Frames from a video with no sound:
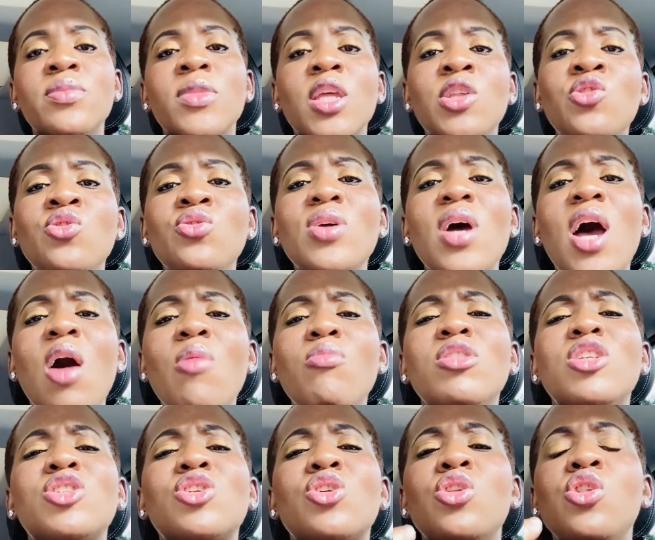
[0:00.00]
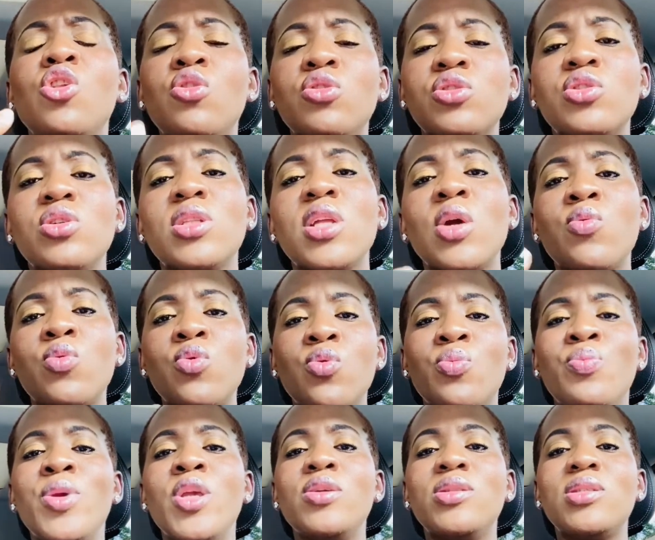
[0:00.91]
Do you know how much closer that will
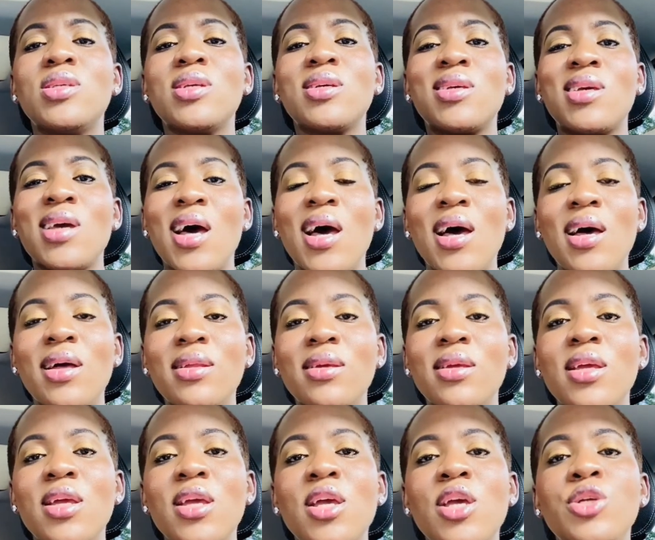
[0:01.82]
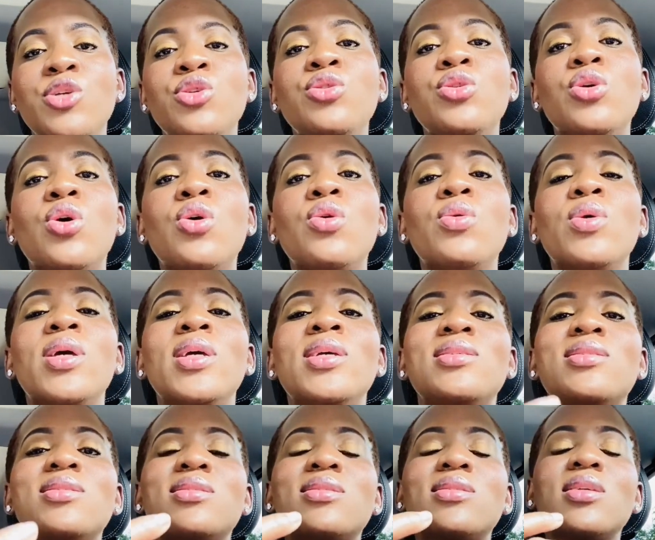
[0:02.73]
be to God? You know,
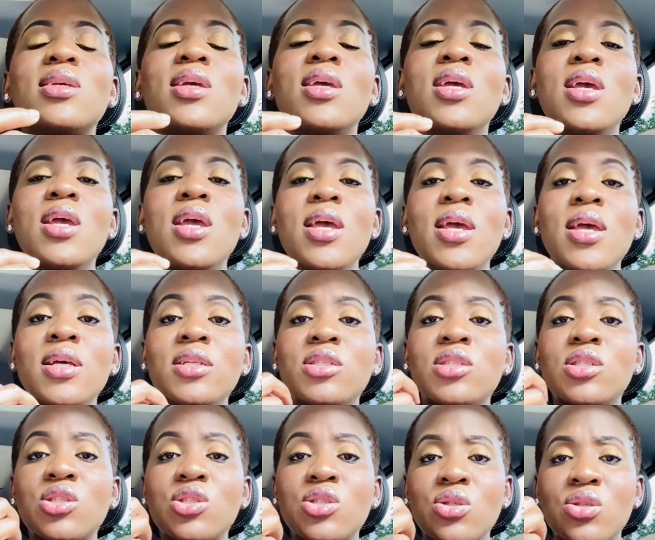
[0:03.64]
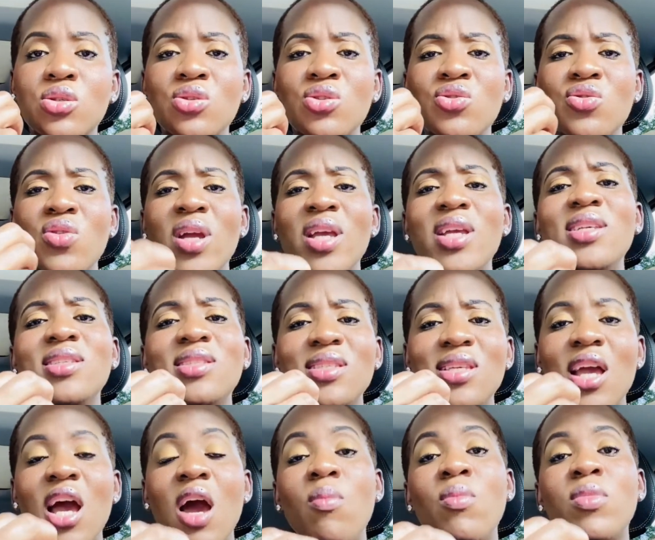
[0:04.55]
it's crazy
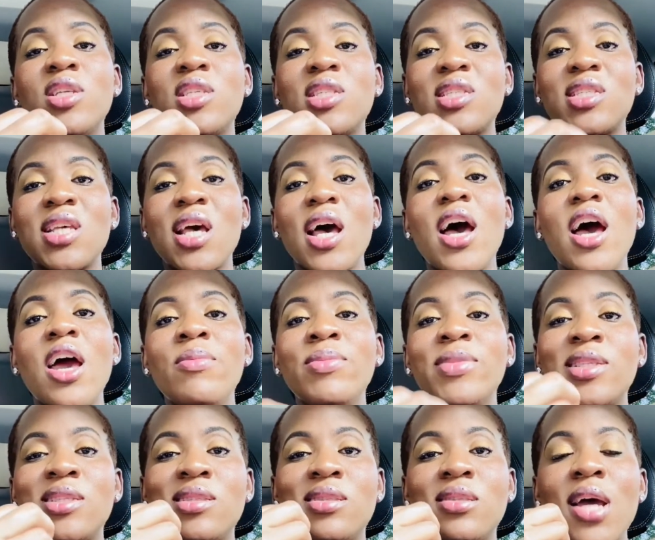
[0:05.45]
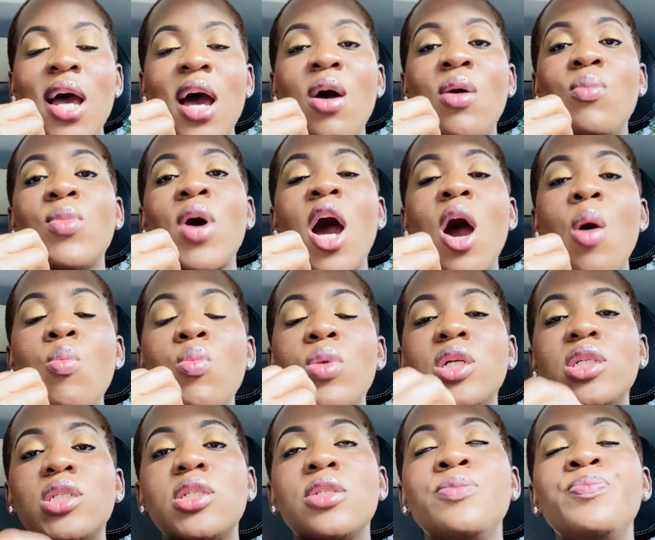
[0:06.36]
how much time, how
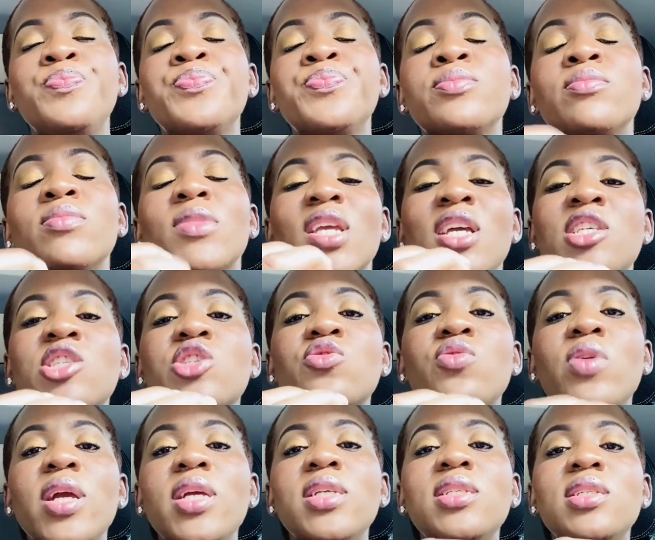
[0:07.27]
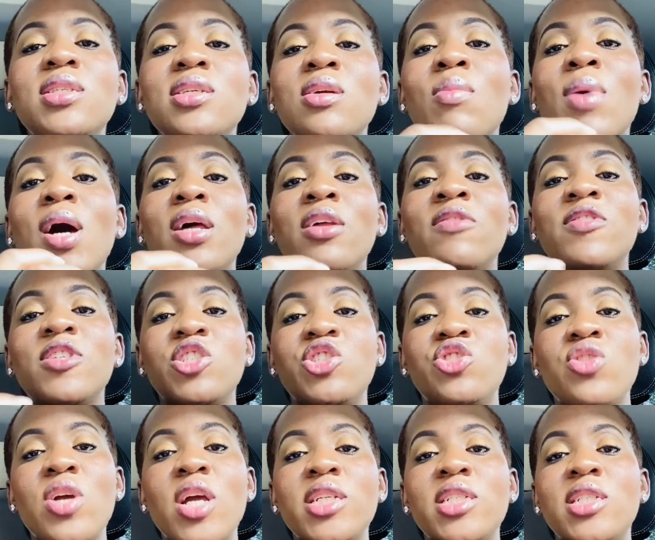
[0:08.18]
much, it's crazy the amount of
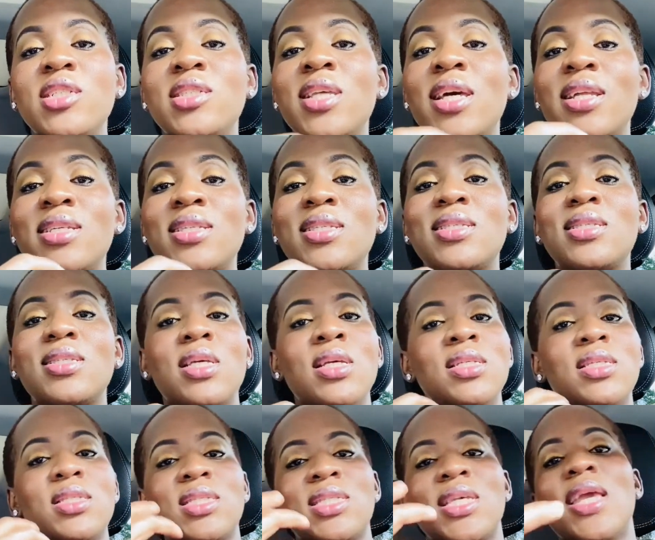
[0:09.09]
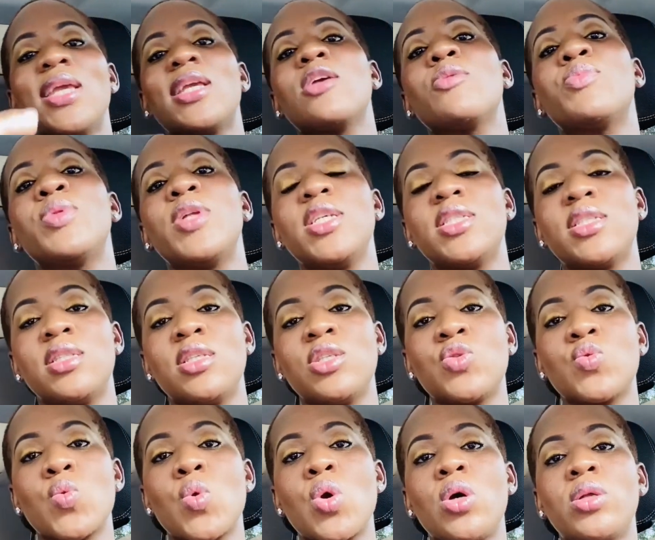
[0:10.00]
distraction that is taking place in this
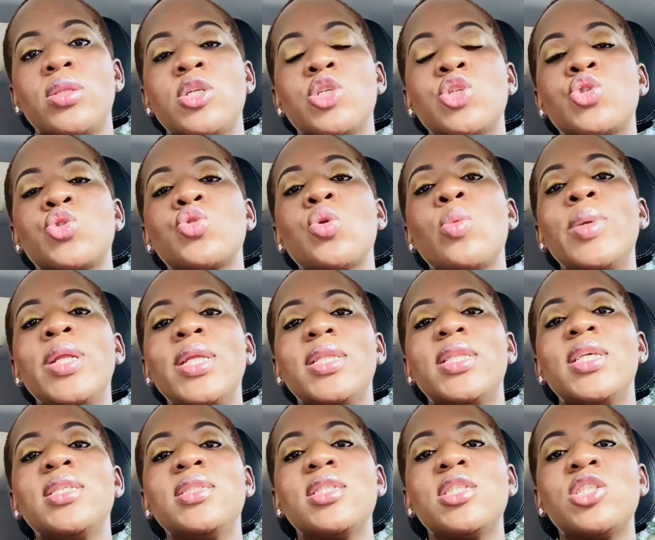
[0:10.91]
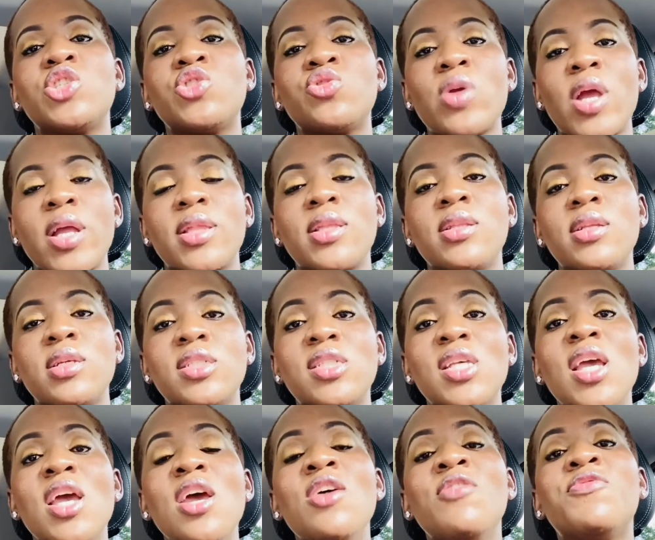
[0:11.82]
world. There's so many things distracting us
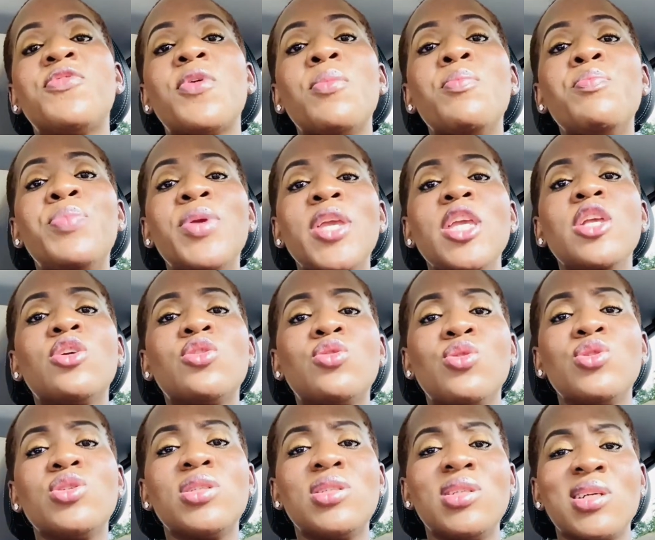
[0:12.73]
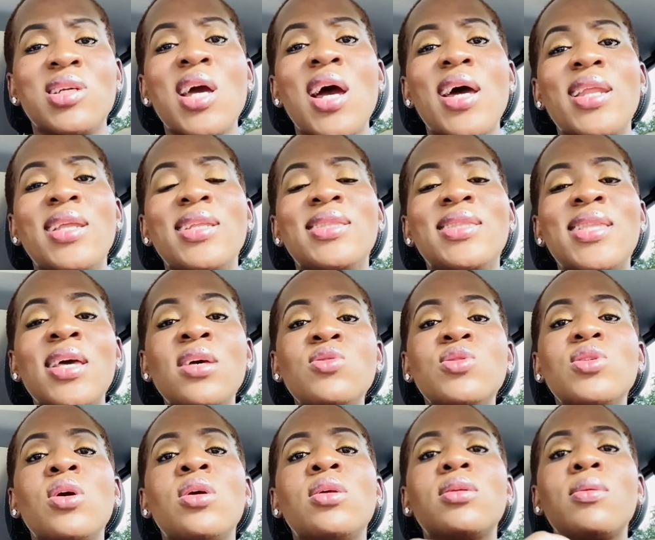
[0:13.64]
from being closer to God. And
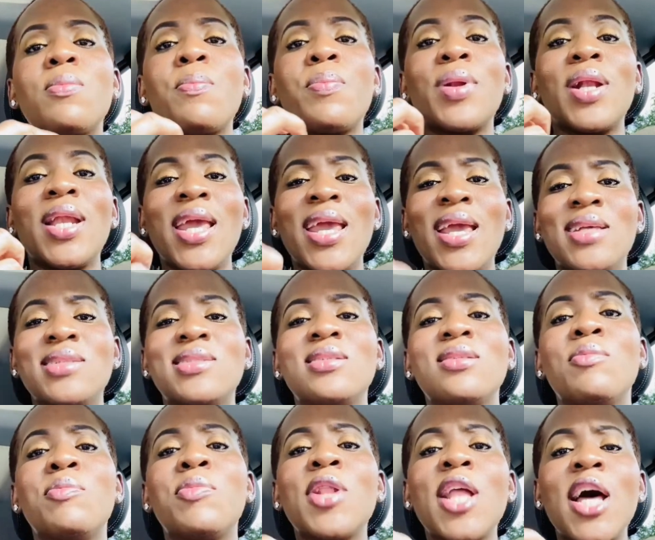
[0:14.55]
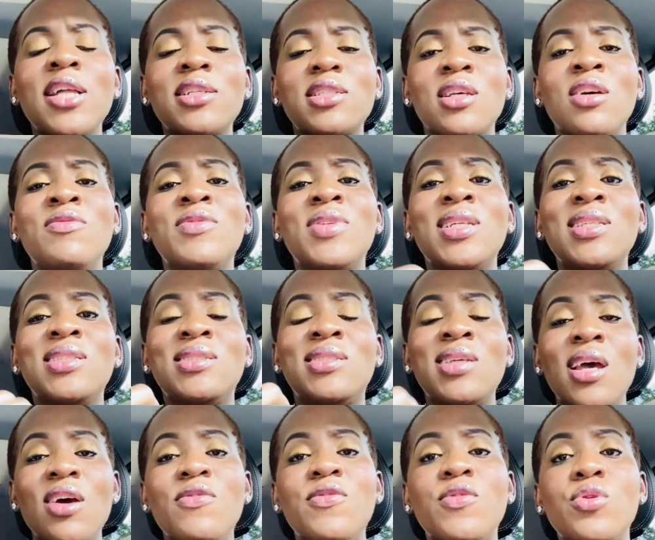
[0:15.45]
those are the plans and the plots of the
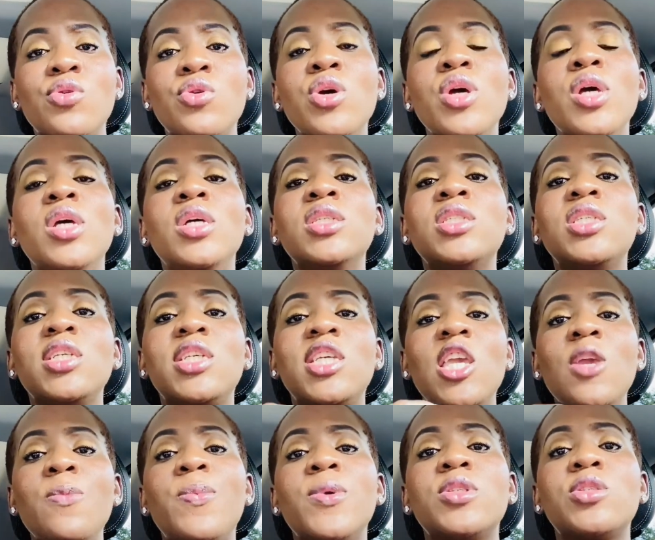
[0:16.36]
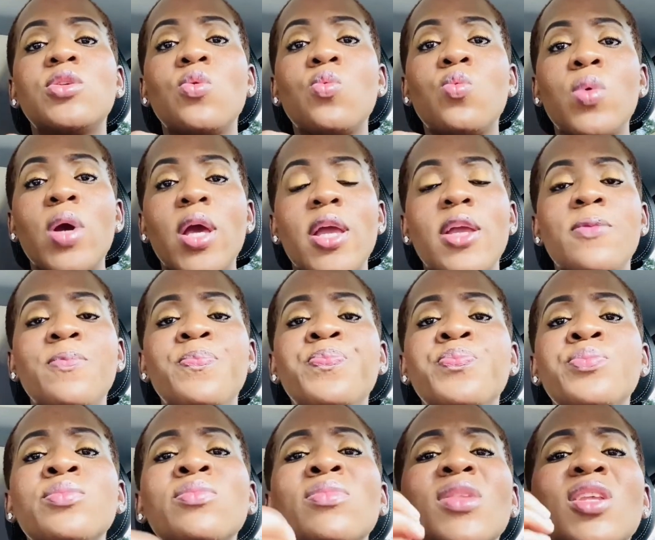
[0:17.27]
devil to keep us away.
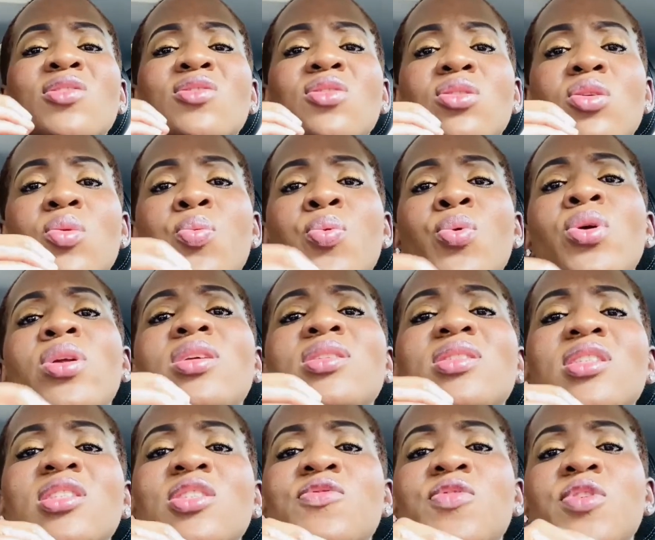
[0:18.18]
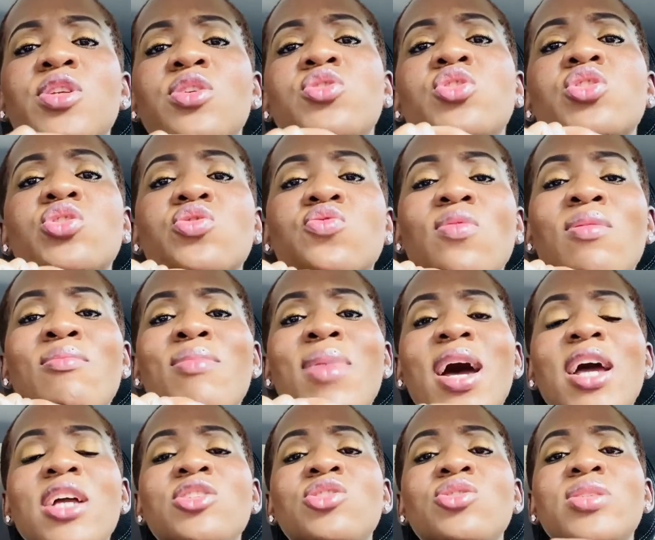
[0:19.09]
So the point of this video is just to
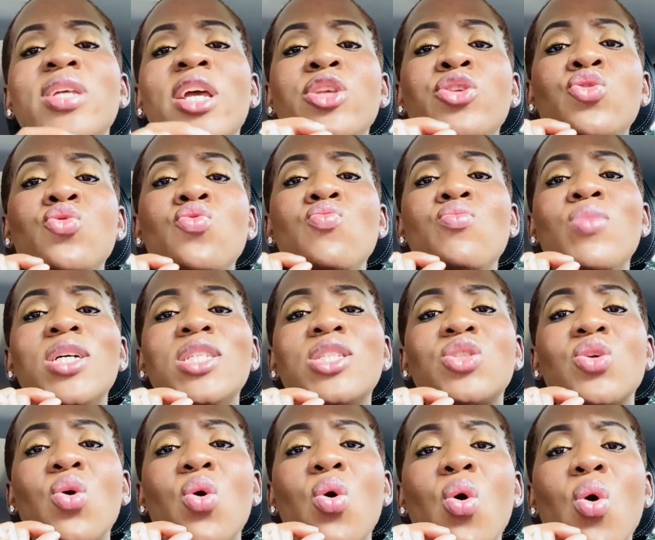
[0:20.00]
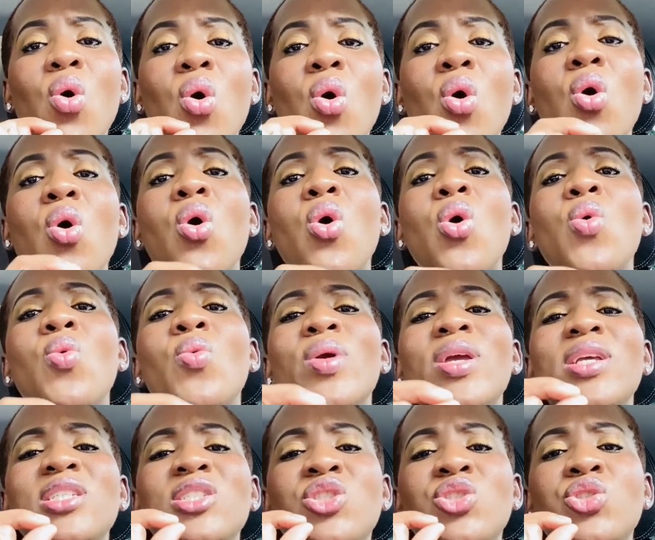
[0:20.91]
remind you that you must
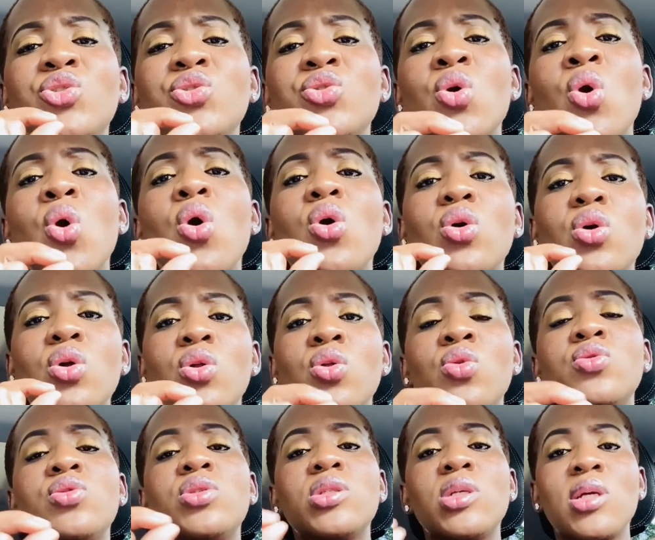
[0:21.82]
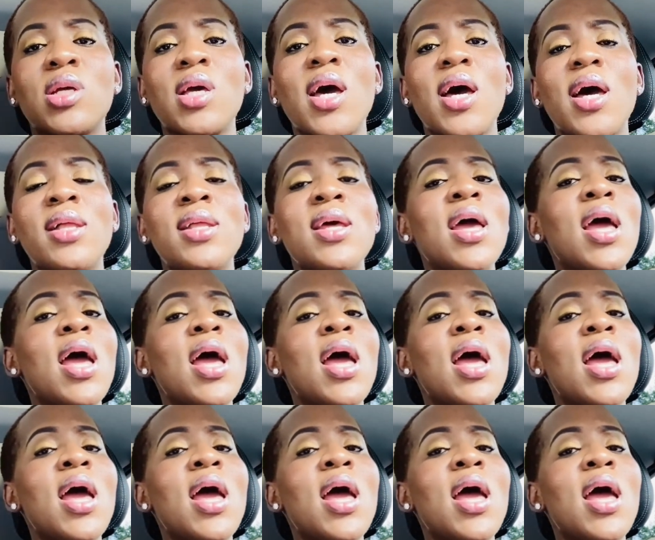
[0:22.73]
always draw close to God.